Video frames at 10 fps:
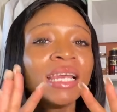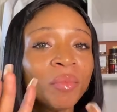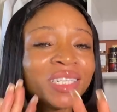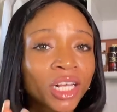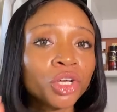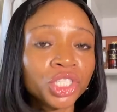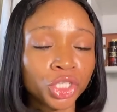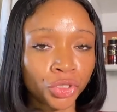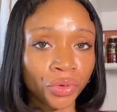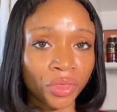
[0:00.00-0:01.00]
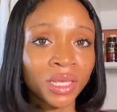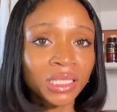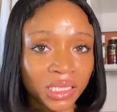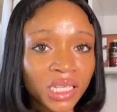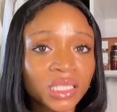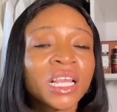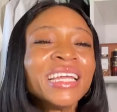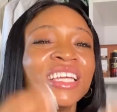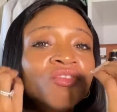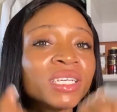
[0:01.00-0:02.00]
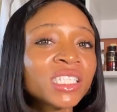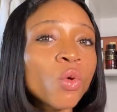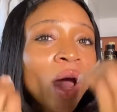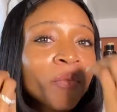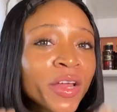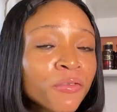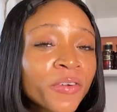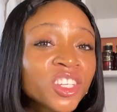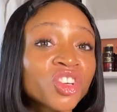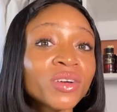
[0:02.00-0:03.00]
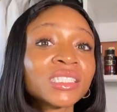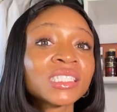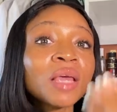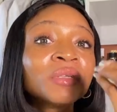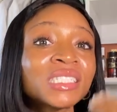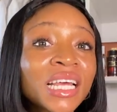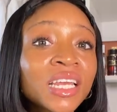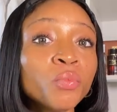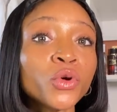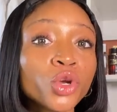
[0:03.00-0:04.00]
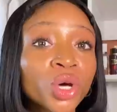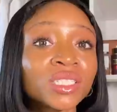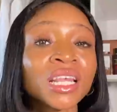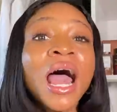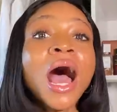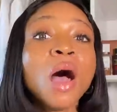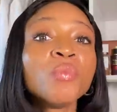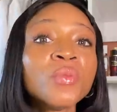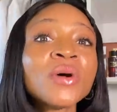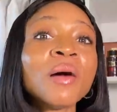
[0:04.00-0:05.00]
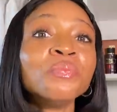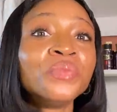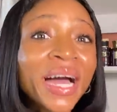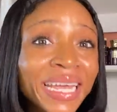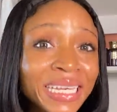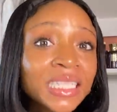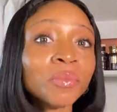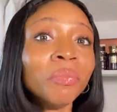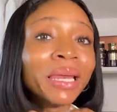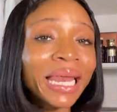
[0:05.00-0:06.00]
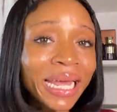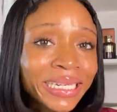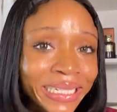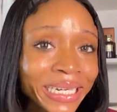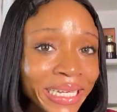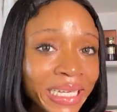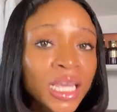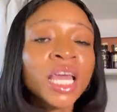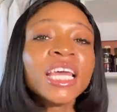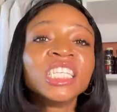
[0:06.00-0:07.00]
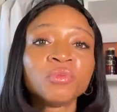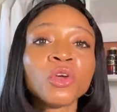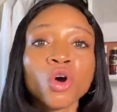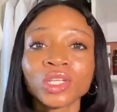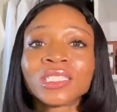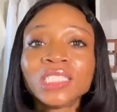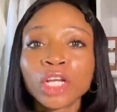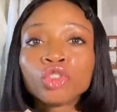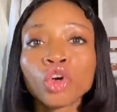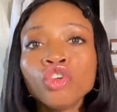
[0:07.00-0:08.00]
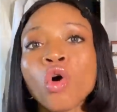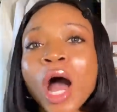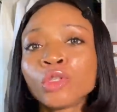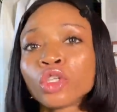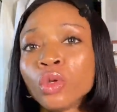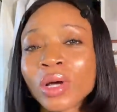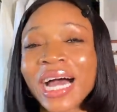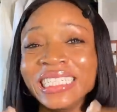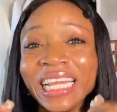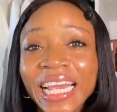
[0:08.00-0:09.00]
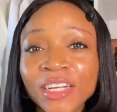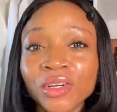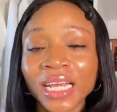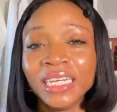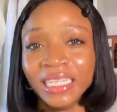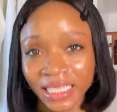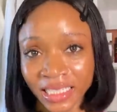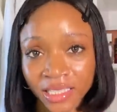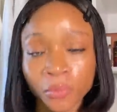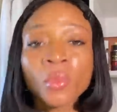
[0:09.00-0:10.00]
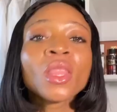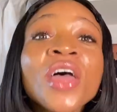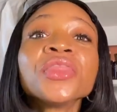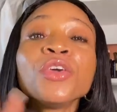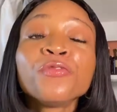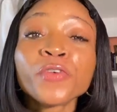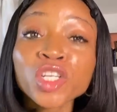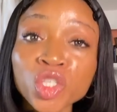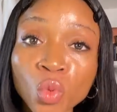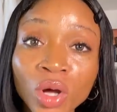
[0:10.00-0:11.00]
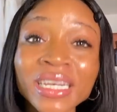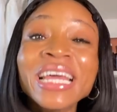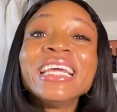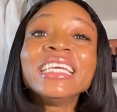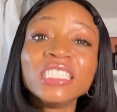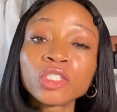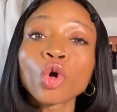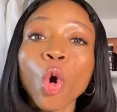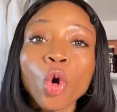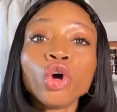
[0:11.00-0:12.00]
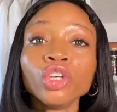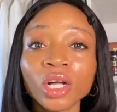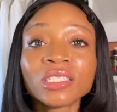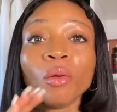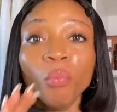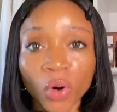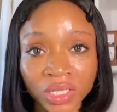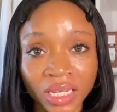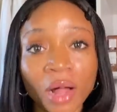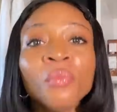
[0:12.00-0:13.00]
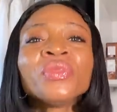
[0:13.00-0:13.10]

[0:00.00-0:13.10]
Let me tell you the truth, sis. The reason why manufacturers keep selling products and people are buying it blindly is because they don't know how to look at ingredient lists. The first one is coconut butter.